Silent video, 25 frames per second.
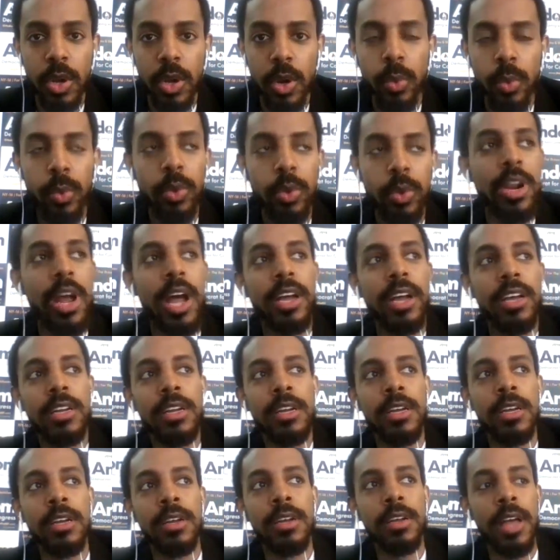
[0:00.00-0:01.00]
We're not going
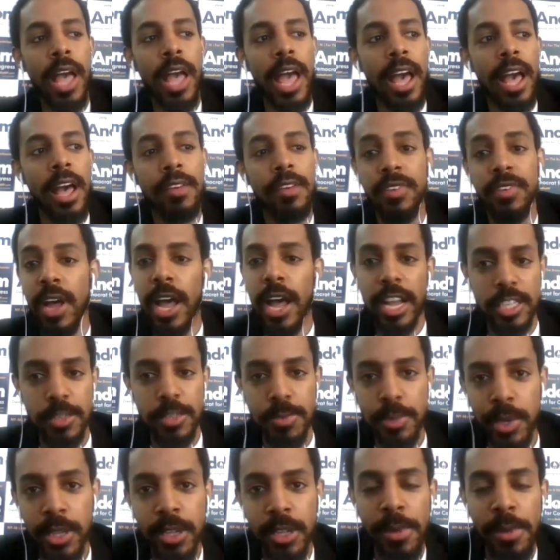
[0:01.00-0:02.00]
to have a
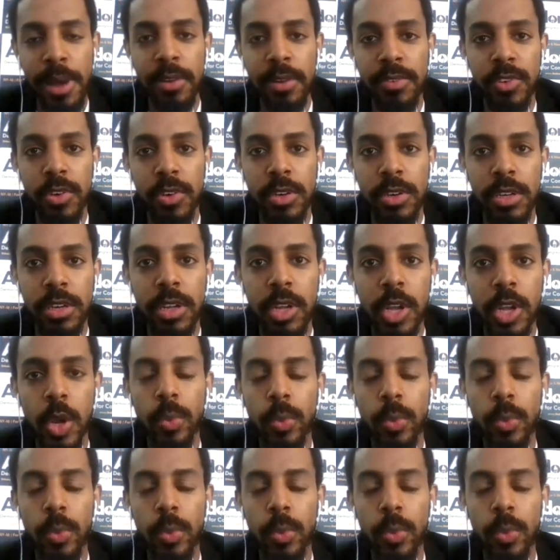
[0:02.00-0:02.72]
hospital in Mount Vernon.